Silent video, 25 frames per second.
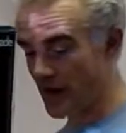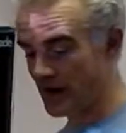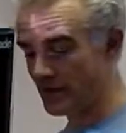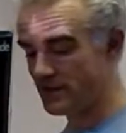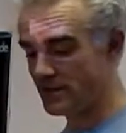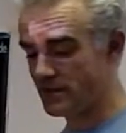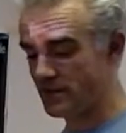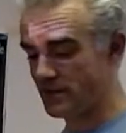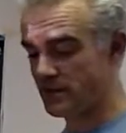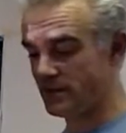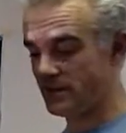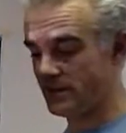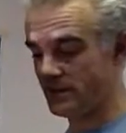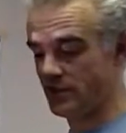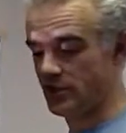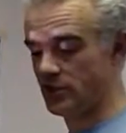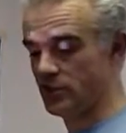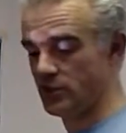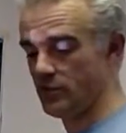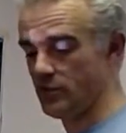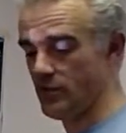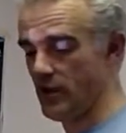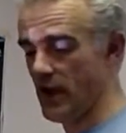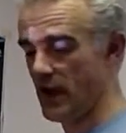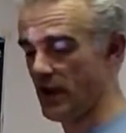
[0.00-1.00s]
the decision
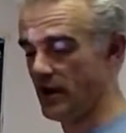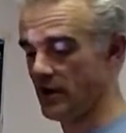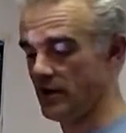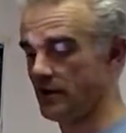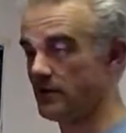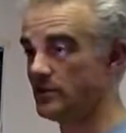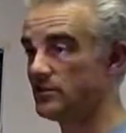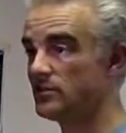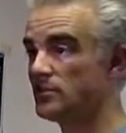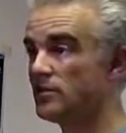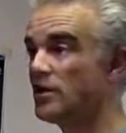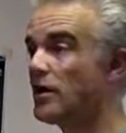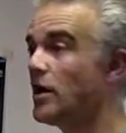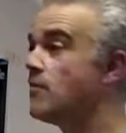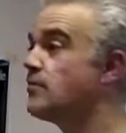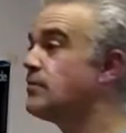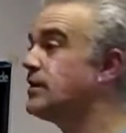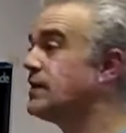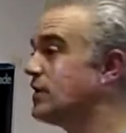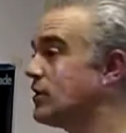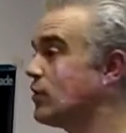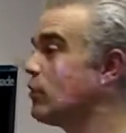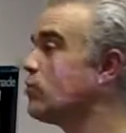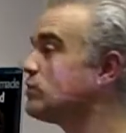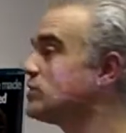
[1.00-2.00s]
makers but it
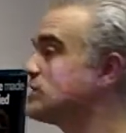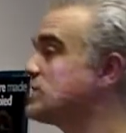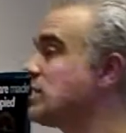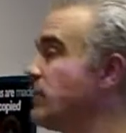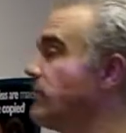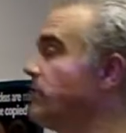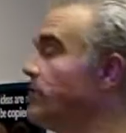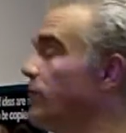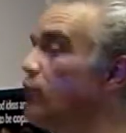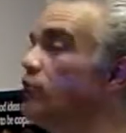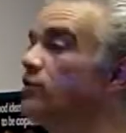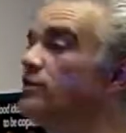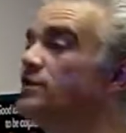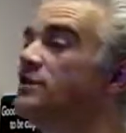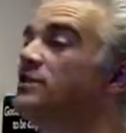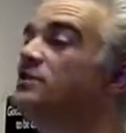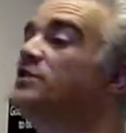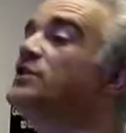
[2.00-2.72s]
also forces you